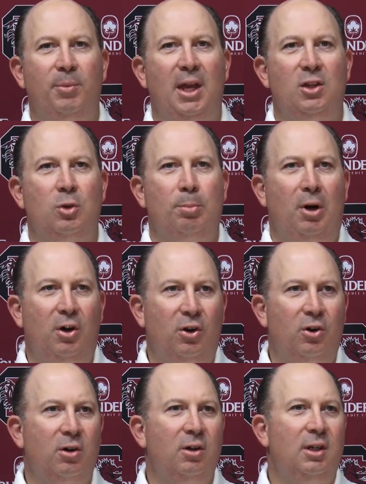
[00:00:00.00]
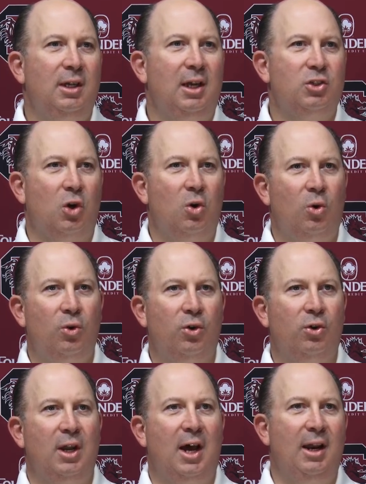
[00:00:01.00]
As a punter, as a
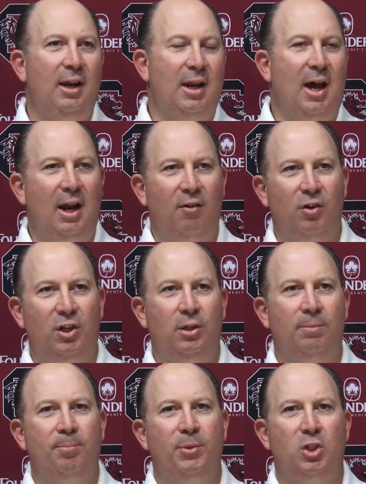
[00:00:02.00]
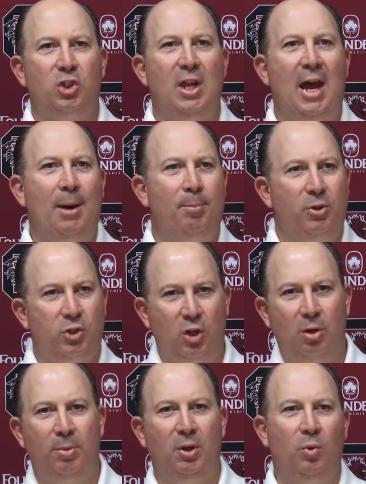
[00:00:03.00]
holder, not every snap is
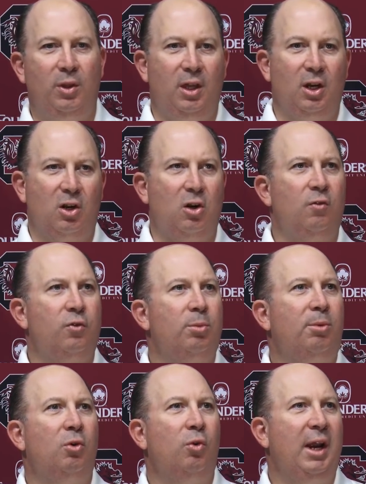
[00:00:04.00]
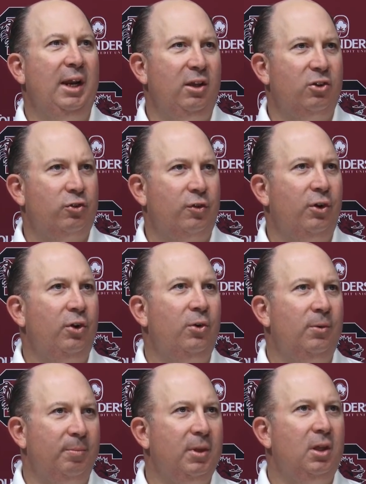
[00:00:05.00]
going to be within a comfortable radius for
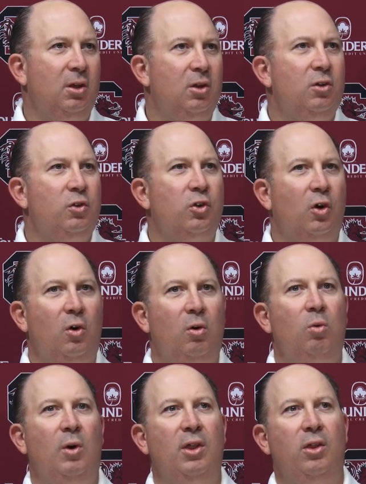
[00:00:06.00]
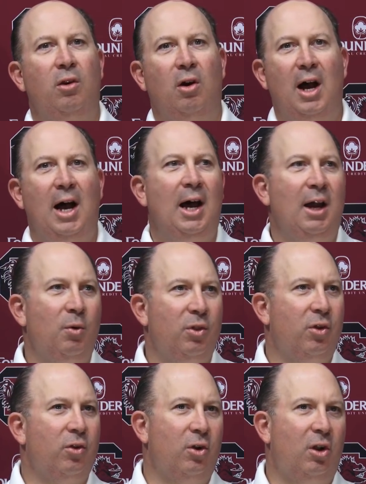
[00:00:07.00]
you. So whether they're high,
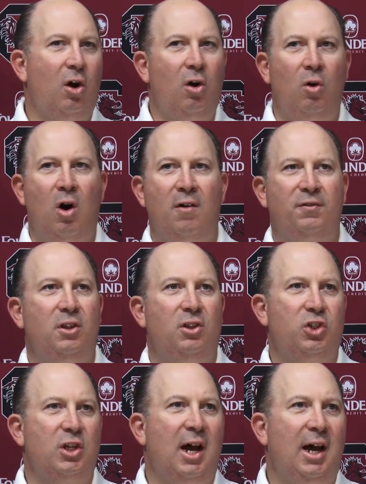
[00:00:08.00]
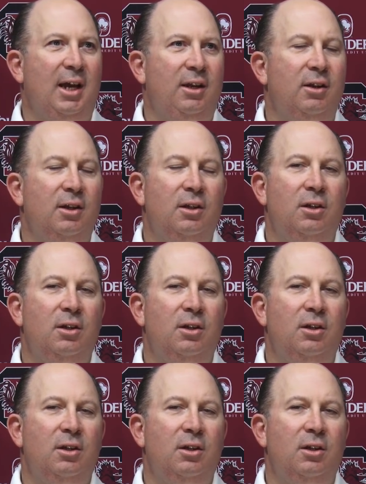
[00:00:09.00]
whether they're low, off to the side,